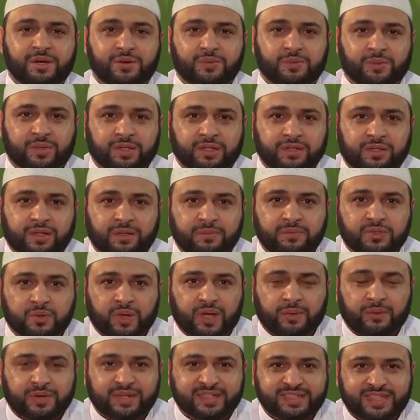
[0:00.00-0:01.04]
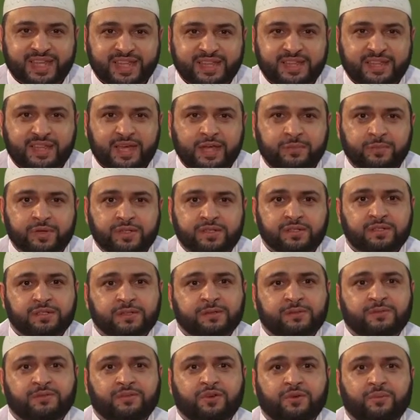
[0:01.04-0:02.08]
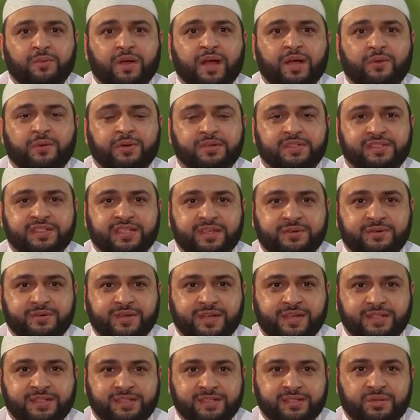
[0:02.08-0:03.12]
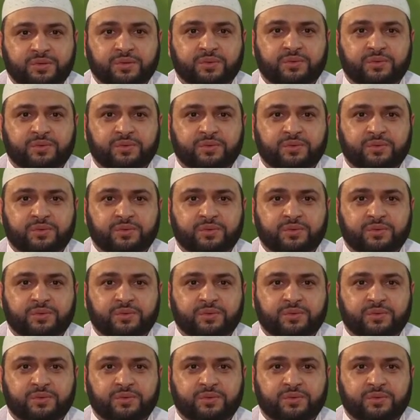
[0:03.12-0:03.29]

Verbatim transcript: Welcome to our tenth episode from our series,